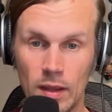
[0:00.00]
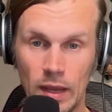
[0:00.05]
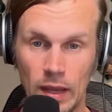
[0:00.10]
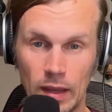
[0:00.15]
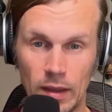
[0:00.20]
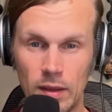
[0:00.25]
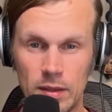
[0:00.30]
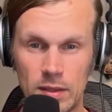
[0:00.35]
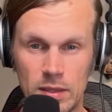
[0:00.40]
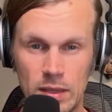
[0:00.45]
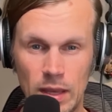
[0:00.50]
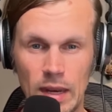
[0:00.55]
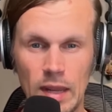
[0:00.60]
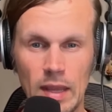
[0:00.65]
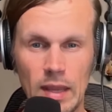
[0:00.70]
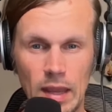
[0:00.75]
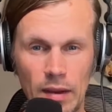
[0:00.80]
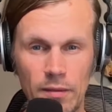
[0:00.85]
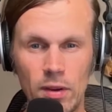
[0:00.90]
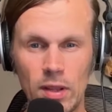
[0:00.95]
Like
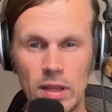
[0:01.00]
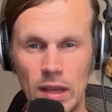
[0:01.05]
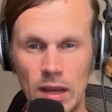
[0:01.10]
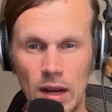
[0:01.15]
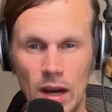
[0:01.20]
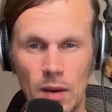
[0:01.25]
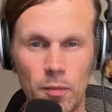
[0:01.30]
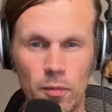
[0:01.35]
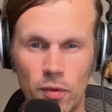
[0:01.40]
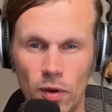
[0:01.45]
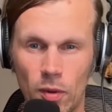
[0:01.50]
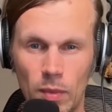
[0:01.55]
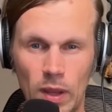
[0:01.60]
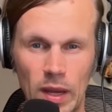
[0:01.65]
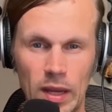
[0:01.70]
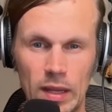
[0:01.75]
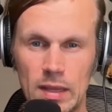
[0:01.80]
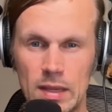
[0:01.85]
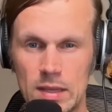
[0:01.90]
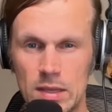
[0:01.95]
setting everything up from
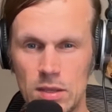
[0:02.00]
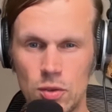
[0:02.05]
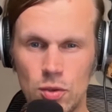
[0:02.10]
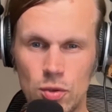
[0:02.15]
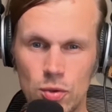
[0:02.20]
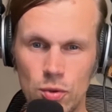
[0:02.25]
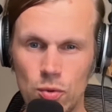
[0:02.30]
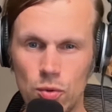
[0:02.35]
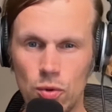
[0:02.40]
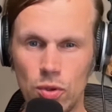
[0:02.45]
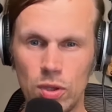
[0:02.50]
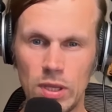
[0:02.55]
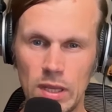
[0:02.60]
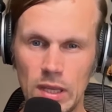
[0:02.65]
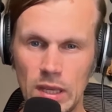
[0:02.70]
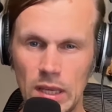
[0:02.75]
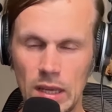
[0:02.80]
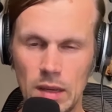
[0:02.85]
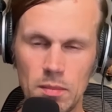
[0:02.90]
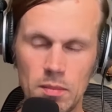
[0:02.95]
like this 2
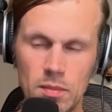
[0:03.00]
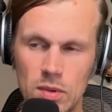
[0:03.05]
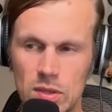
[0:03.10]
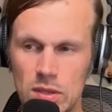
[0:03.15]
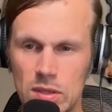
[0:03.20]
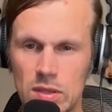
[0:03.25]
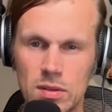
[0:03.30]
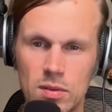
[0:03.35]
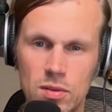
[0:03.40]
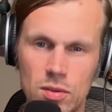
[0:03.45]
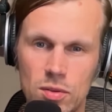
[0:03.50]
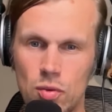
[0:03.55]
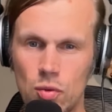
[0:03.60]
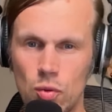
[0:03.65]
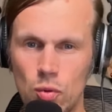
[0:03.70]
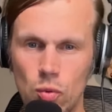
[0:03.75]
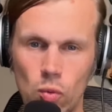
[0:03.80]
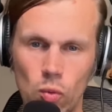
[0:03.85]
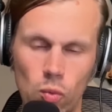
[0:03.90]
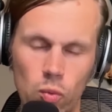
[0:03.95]
teams,
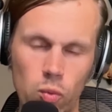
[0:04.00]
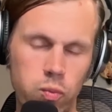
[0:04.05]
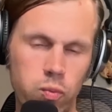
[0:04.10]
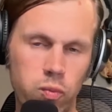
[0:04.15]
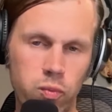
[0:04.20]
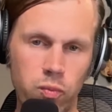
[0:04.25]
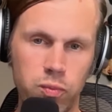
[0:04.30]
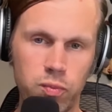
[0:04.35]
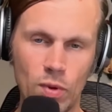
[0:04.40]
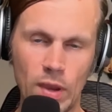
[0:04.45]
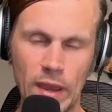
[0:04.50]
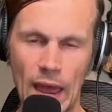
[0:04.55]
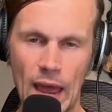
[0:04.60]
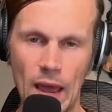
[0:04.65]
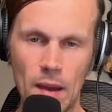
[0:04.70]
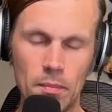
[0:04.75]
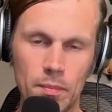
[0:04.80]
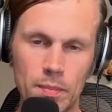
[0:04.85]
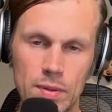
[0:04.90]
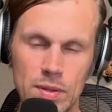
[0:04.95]
2
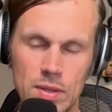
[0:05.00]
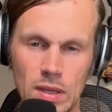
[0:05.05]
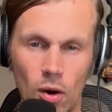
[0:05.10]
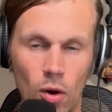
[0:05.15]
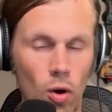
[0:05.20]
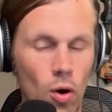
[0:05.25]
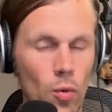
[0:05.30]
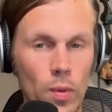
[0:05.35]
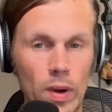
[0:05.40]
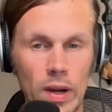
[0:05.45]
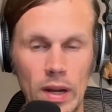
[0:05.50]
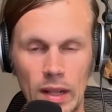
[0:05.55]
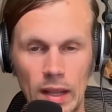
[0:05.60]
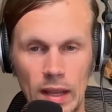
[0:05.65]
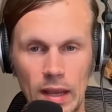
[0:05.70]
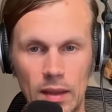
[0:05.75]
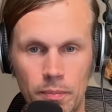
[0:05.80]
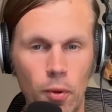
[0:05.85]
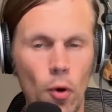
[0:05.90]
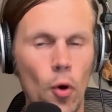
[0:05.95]
camps already
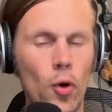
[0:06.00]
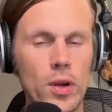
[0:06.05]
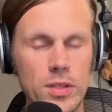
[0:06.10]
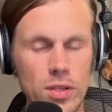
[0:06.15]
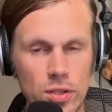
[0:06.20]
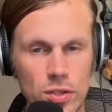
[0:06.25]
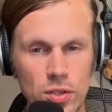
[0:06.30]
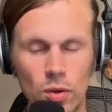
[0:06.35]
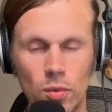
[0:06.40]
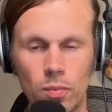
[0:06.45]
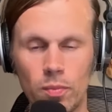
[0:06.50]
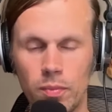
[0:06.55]
like poisons the